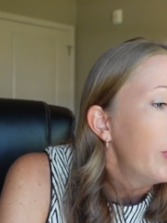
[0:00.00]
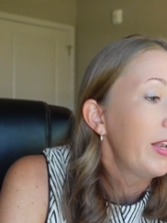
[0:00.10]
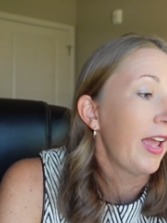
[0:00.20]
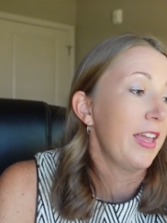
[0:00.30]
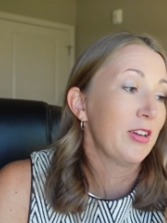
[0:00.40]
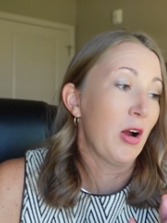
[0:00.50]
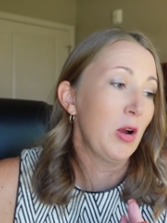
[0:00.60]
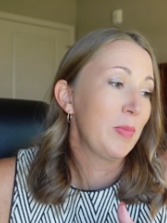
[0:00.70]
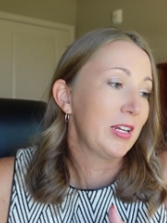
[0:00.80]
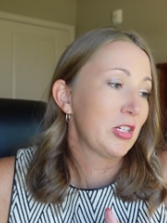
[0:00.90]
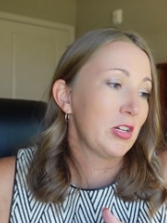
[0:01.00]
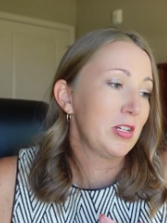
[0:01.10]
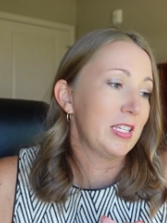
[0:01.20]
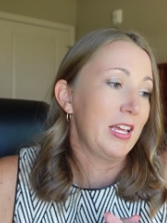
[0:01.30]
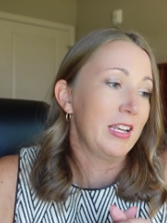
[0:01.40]
But hey, there are
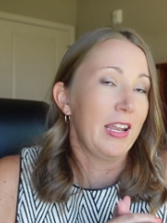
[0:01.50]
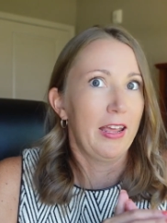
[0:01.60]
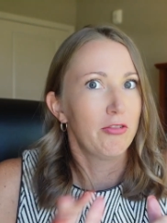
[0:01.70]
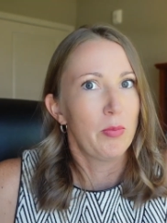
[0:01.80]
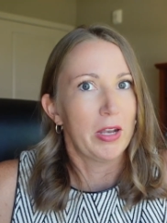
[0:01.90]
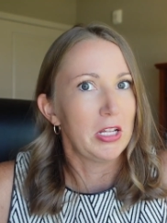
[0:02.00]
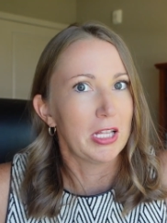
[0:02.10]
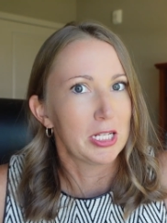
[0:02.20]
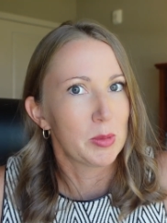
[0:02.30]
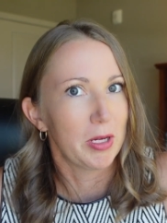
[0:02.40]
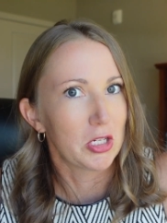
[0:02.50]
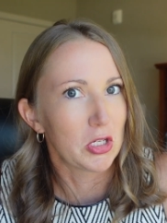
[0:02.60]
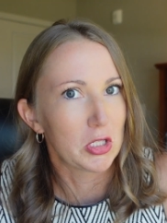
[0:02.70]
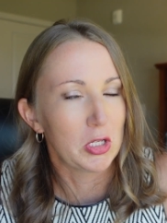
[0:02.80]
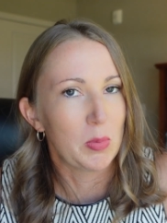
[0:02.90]
pictures and everybody likes
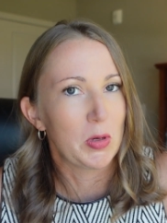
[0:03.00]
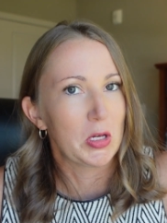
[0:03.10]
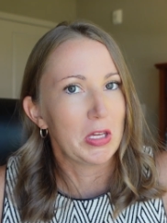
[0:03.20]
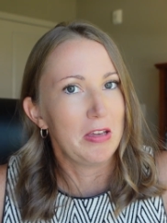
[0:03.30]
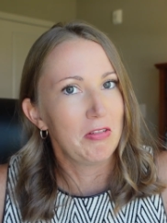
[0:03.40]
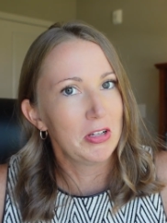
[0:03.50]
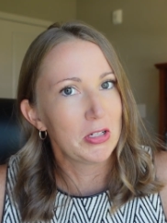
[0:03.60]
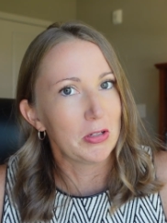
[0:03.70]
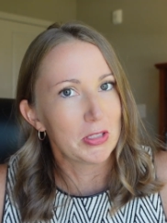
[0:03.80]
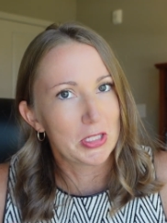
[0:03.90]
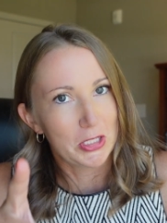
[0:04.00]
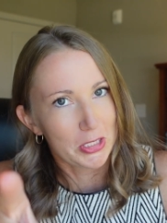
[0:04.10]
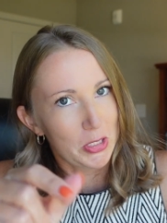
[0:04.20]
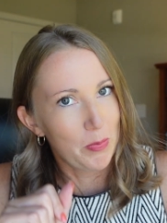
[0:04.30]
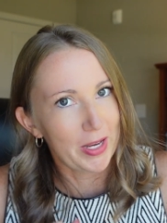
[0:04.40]
pictures in a book, even adults,
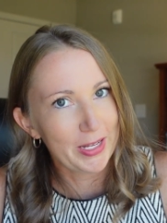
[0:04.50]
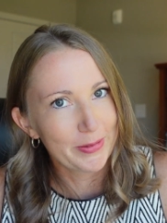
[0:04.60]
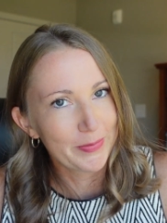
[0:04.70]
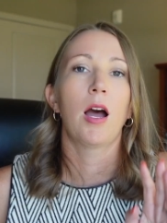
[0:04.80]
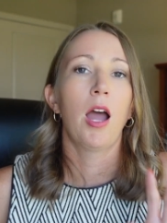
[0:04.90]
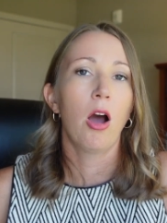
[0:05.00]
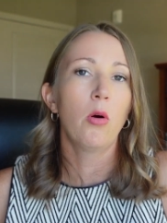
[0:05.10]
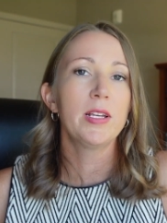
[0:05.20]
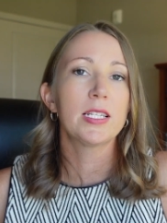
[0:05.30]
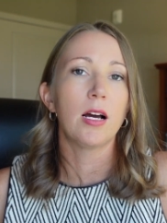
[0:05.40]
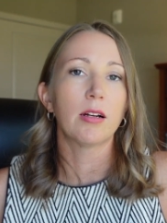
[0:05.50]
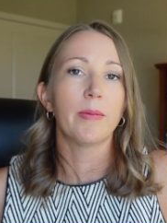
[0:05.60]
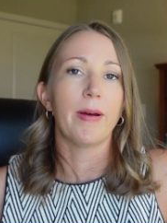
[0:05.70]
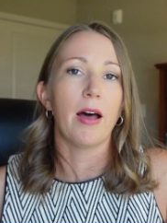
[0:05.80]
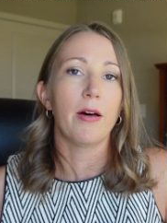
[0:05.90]
just admit it. I always
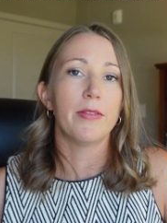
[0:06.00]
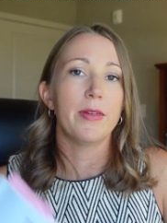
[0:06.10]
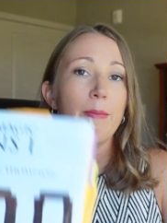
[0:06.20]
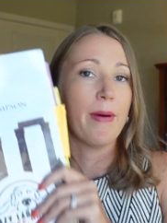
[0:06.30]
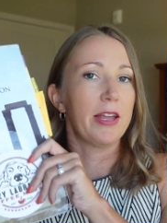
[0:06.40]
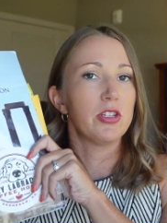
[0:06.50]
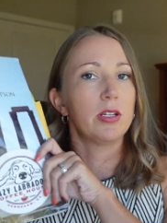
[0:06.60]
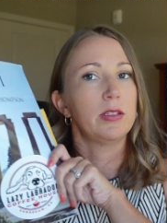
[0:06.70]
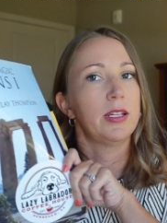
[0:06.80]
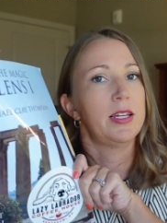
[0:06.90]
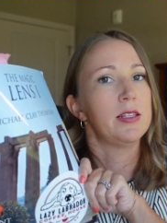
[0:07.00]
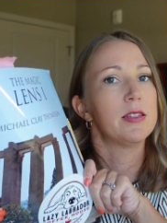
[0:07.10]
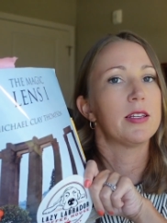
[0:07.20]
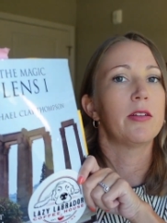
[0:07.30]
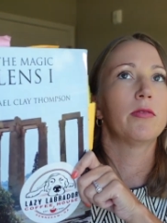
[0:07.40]
talk about the Magic
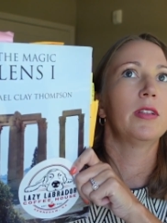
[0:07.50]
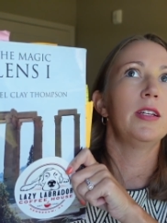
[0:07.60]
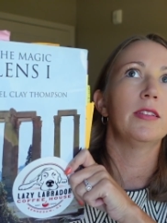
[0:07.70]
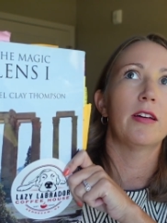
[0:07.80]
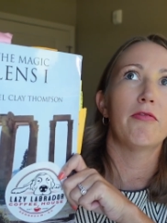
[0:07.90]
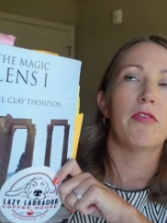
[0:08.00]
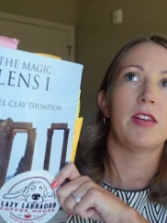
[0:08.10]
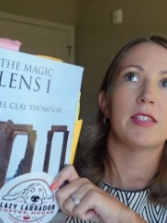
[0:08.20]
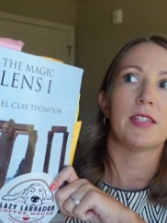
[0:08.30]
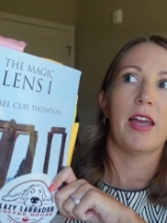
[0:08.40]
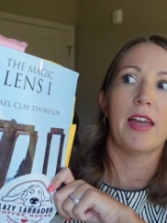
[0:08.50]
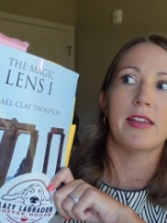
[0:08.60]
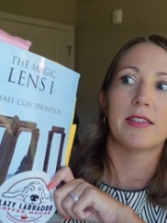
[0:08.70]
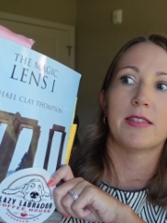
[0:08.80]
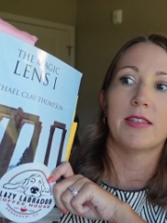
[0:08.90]
Lens. I really love this
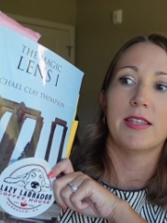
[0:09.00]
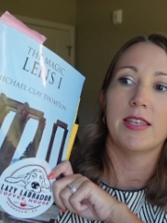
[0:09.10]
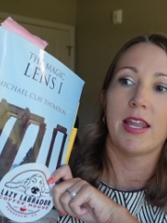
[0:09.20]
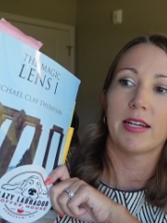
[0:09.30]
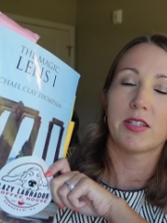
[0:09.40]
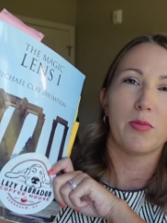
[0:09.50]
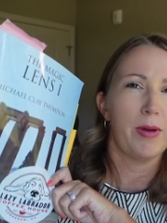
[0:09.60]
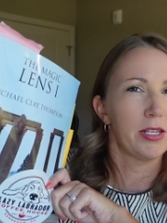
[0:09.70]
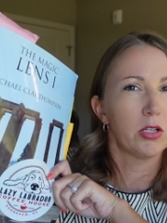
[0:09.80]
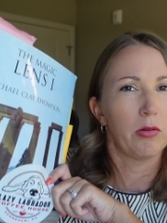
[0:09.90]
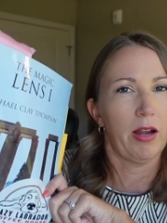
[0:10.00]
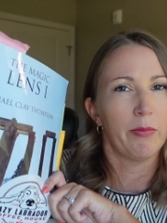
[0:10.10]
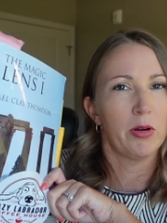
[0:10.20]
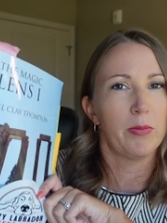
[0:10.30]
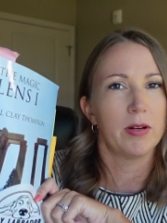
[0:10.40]
as the next best
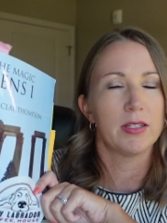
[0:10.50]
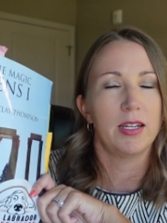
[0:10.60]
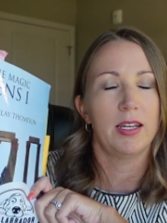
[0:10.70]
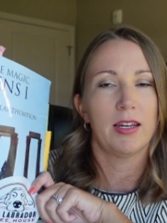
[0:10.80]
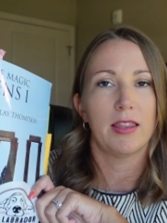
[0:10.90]
grammar book to get.